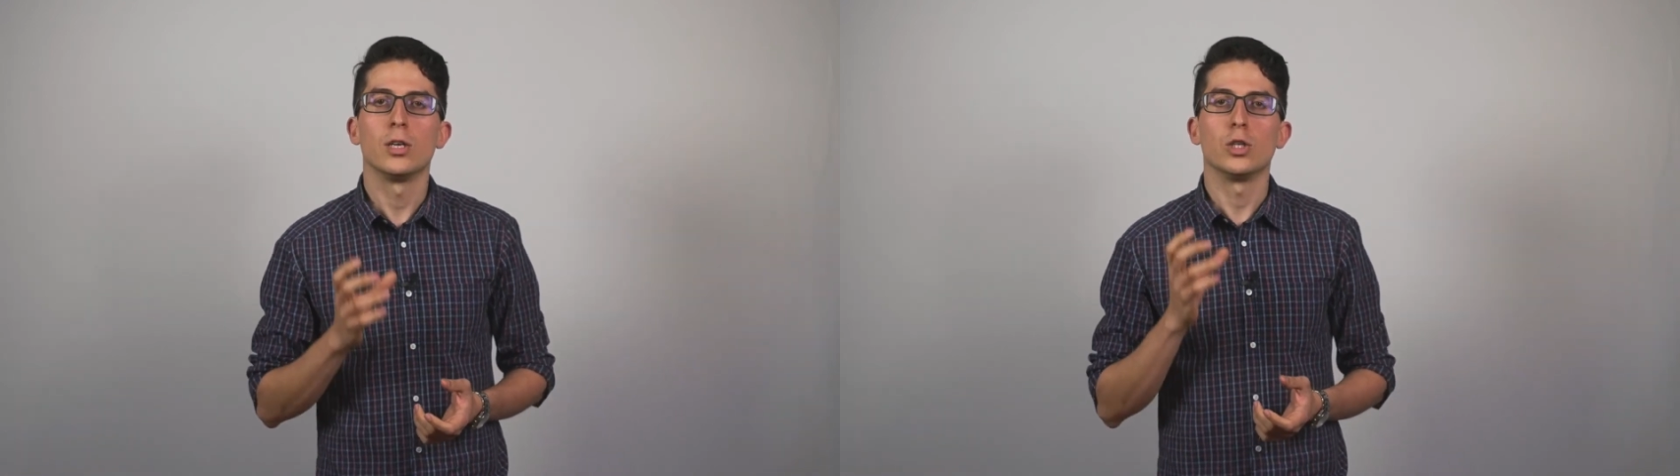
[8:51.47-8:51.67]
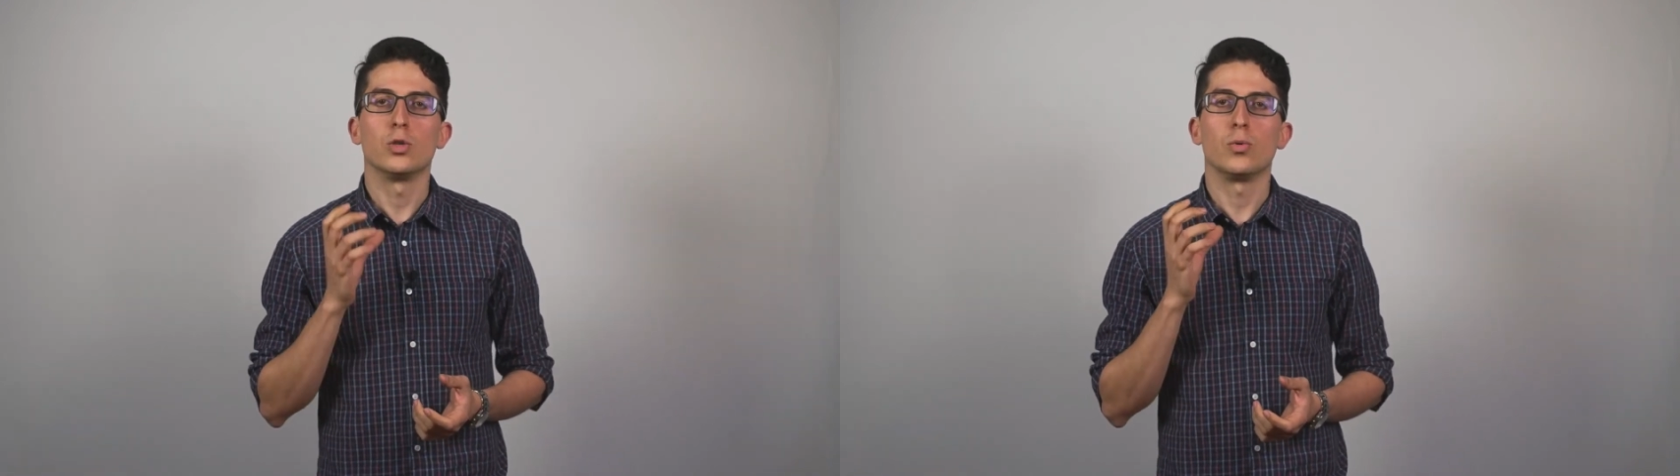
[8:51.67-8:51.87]

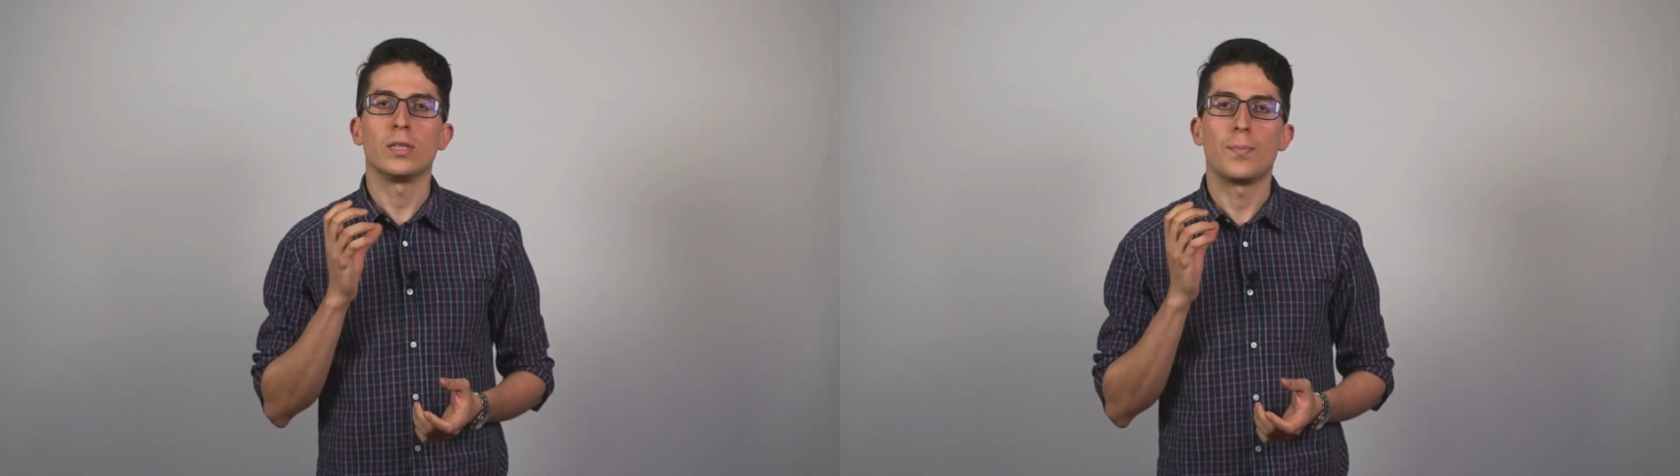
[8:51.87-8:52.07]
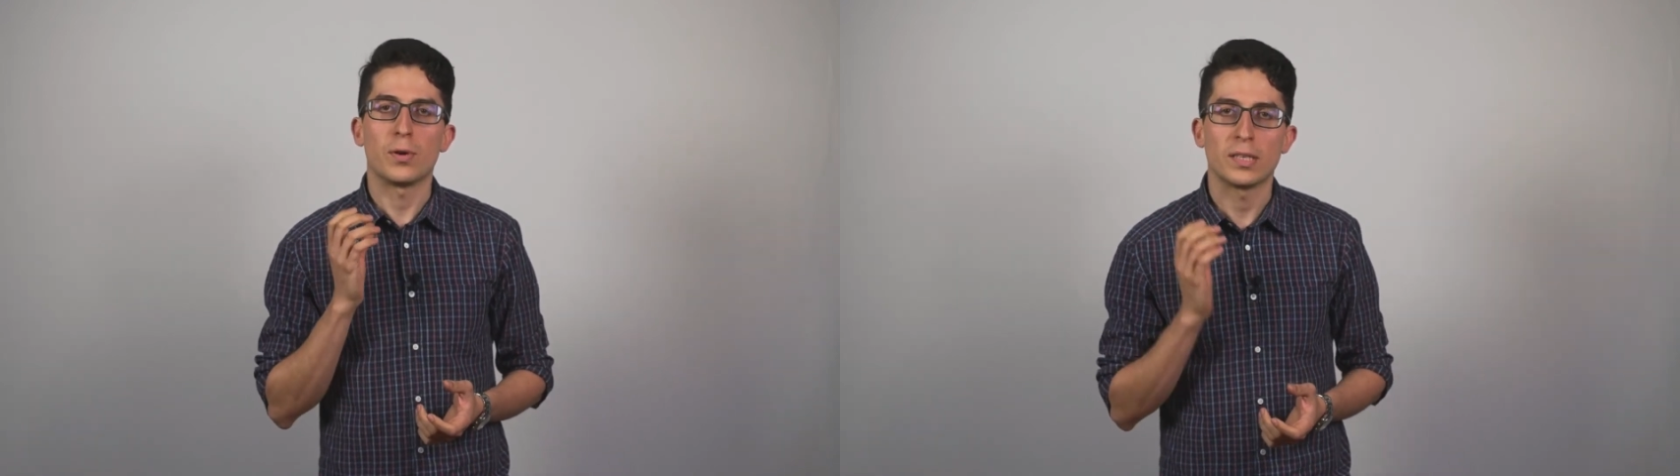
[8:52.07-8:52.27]
during
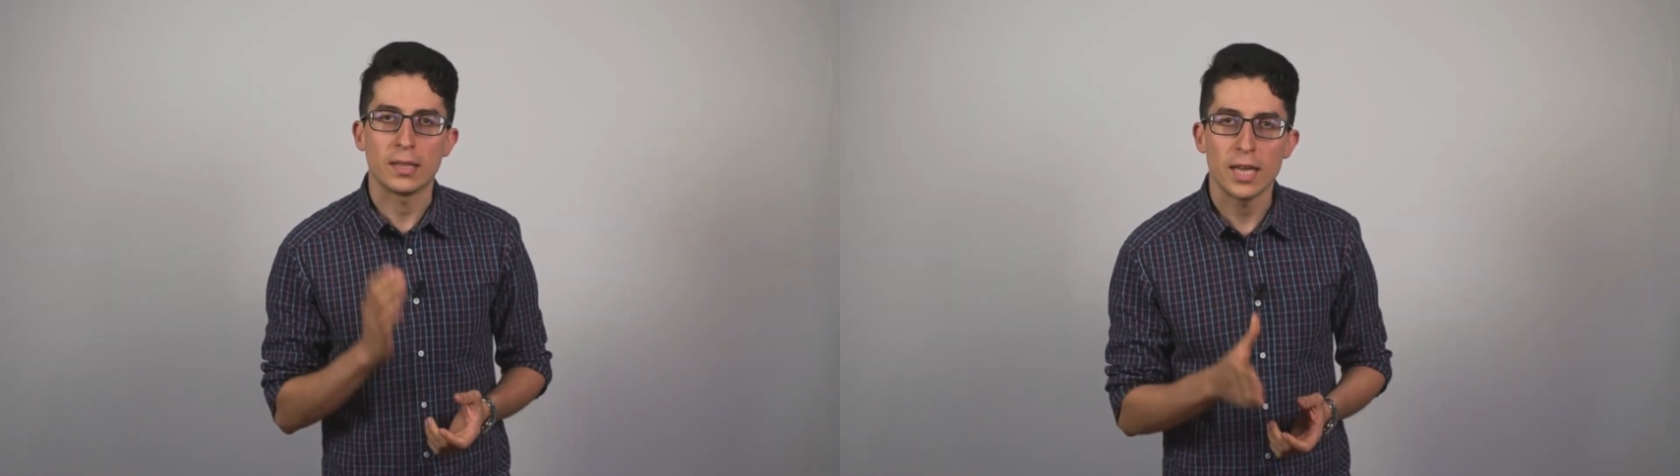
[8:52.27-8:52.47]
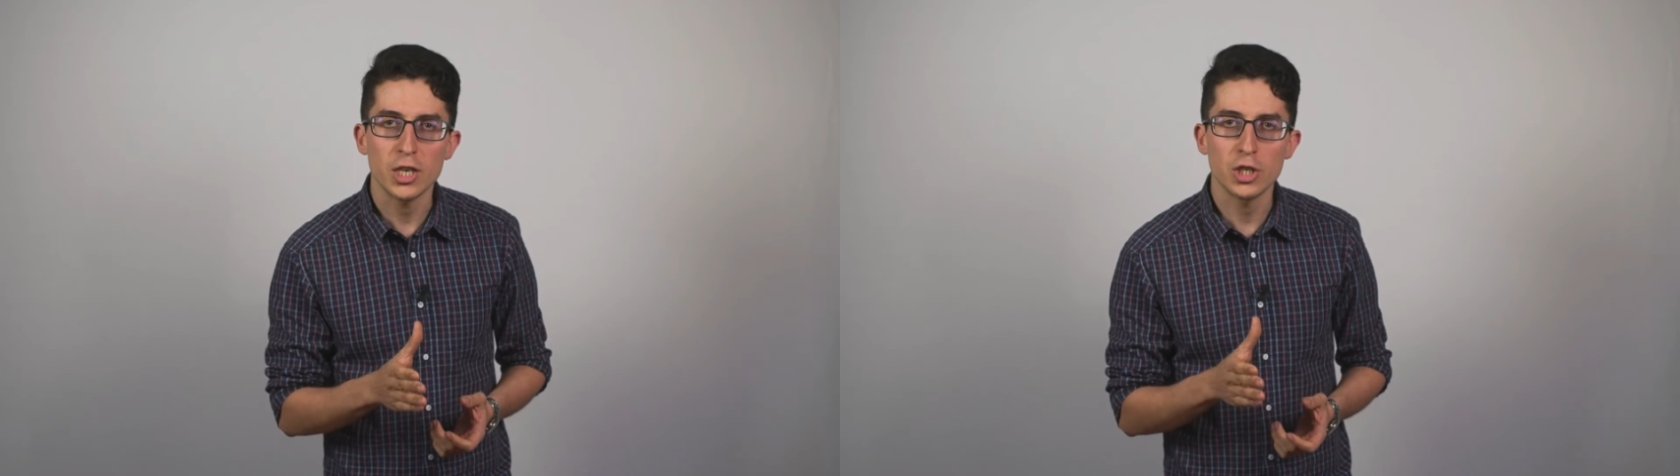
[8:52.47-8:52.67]
the
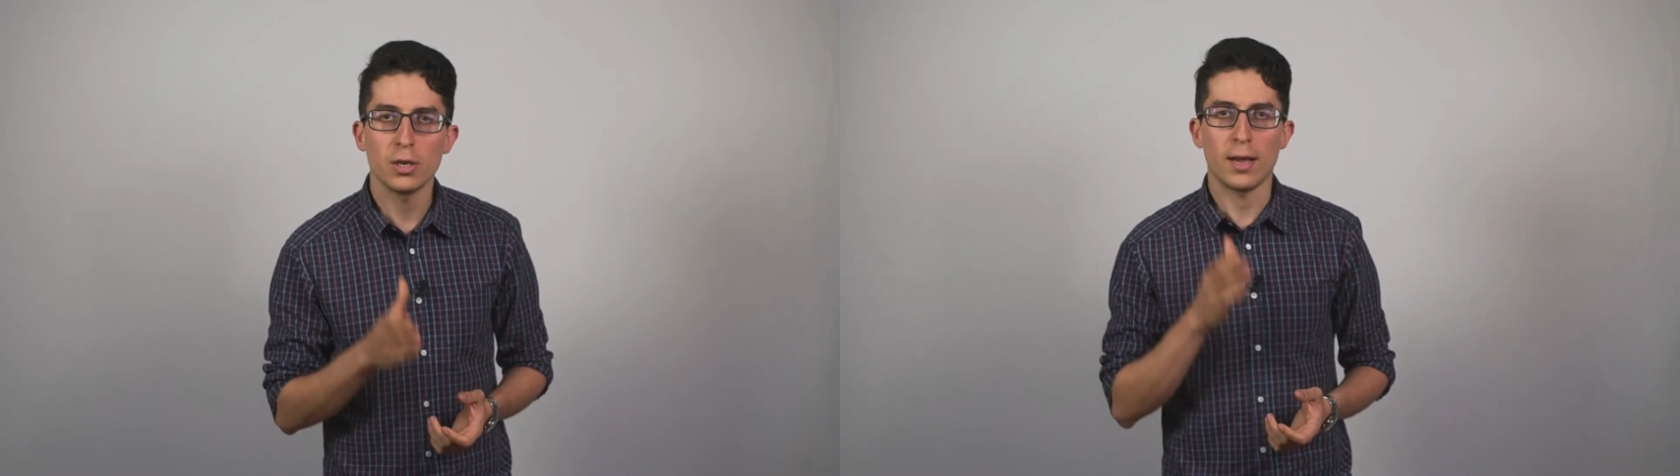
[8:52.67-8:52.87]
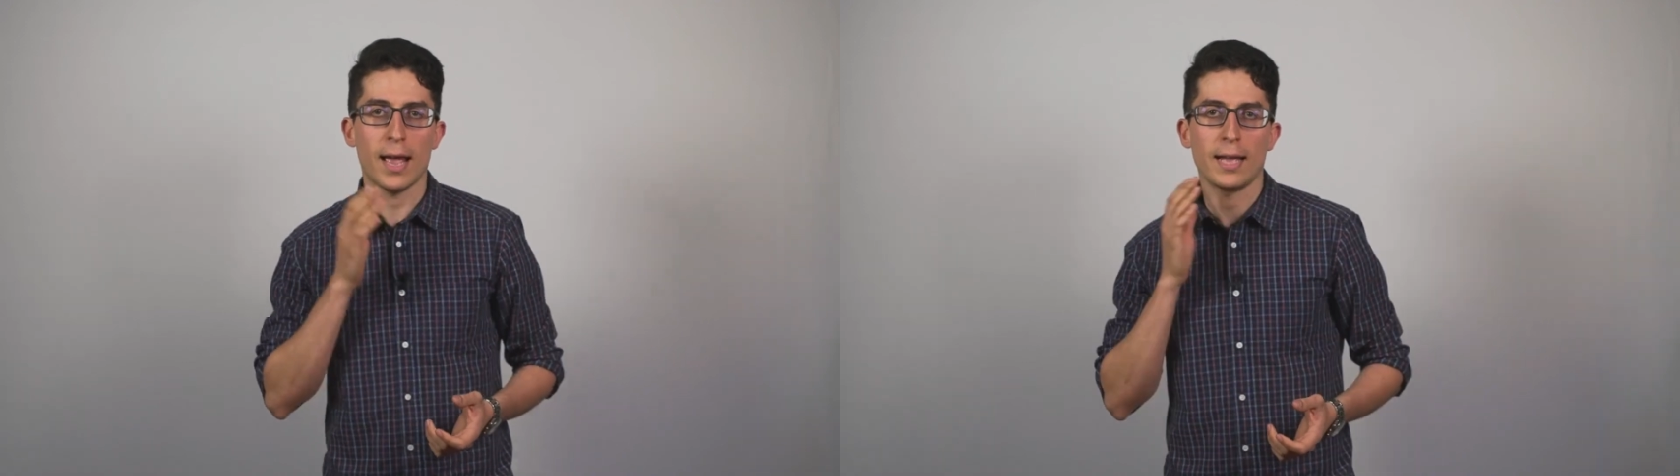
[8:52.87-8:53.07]

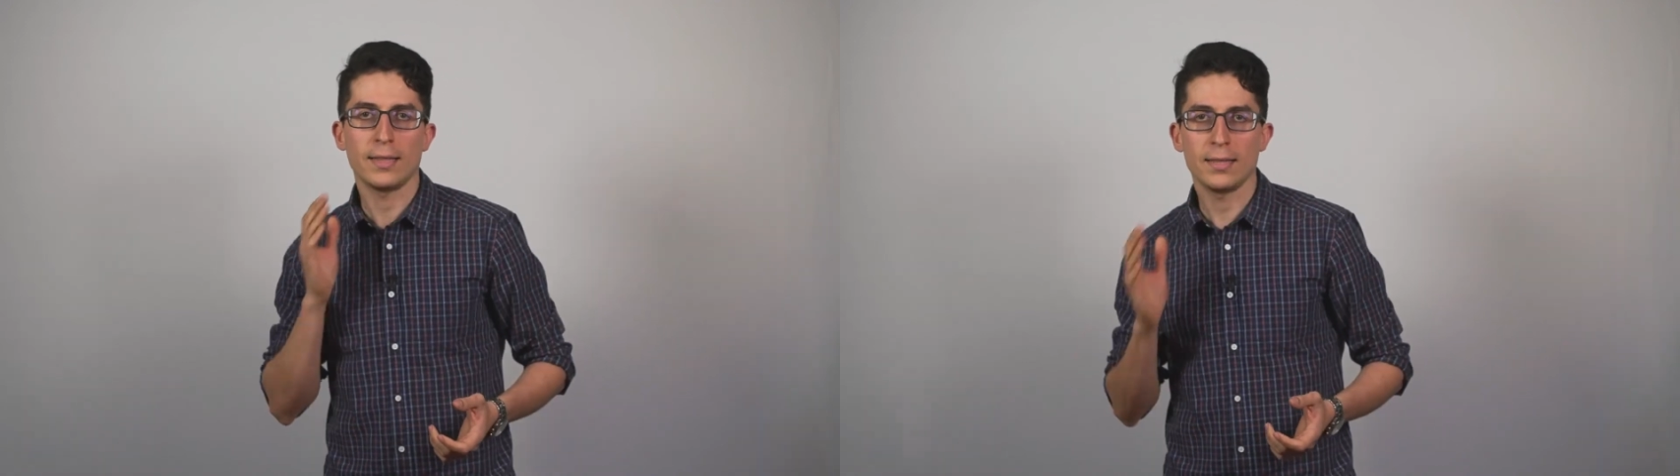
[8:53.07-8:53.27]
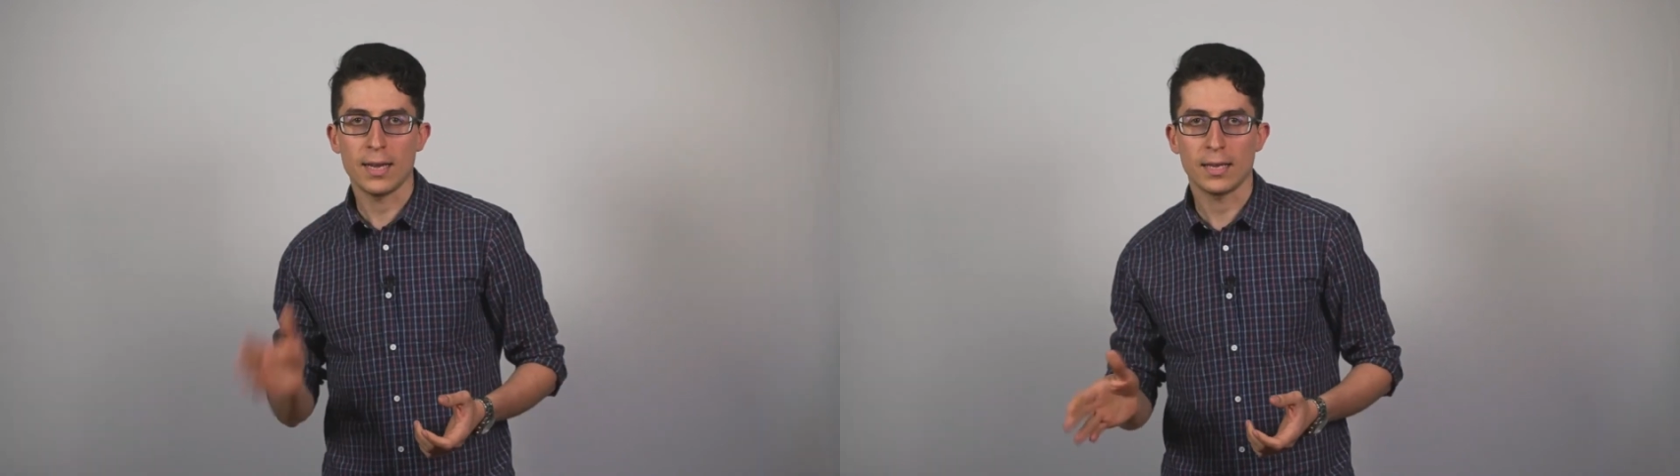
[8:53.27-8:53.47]
presentation
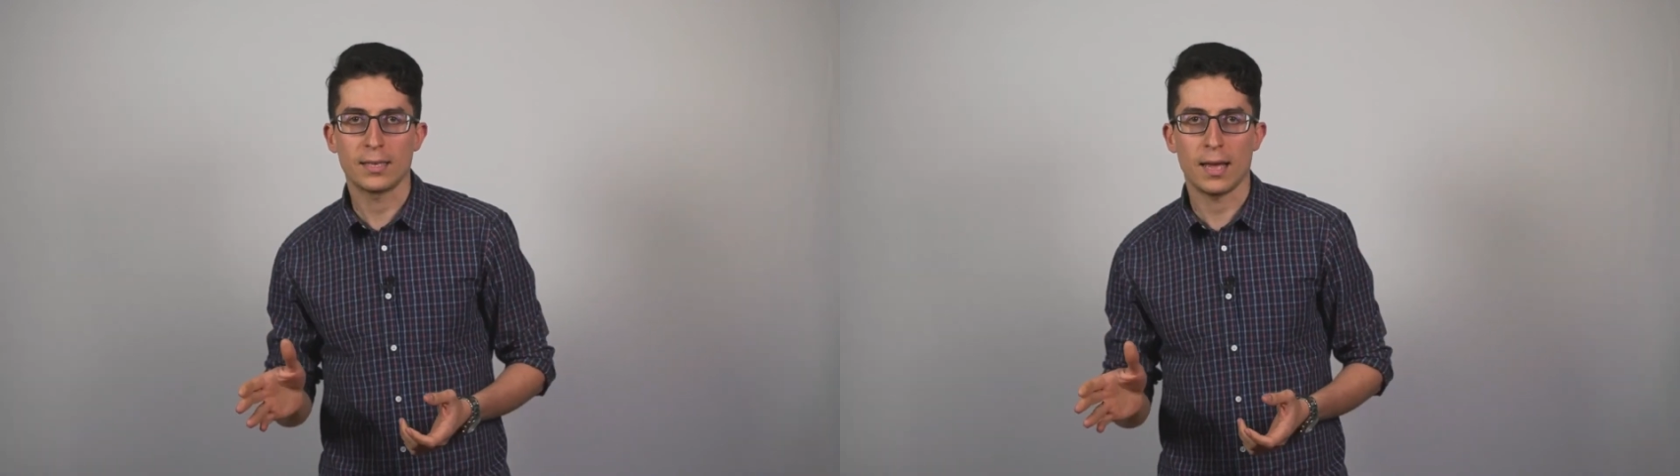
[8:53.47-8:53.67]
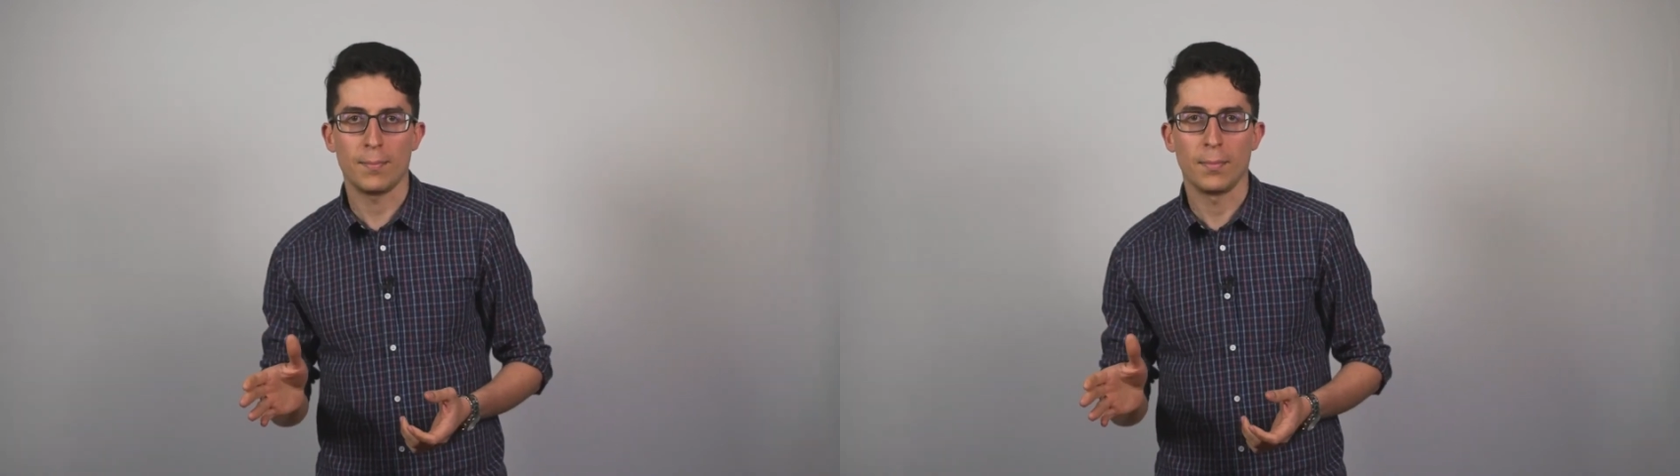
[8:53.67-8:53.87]
and the
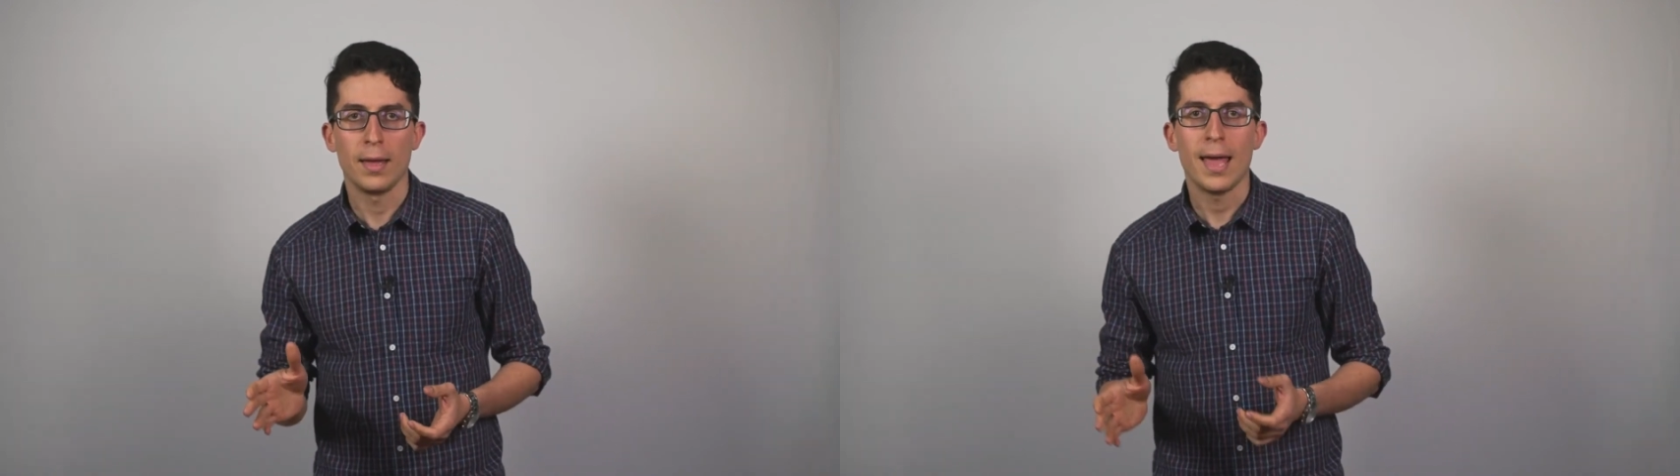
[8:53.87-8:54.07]
exam,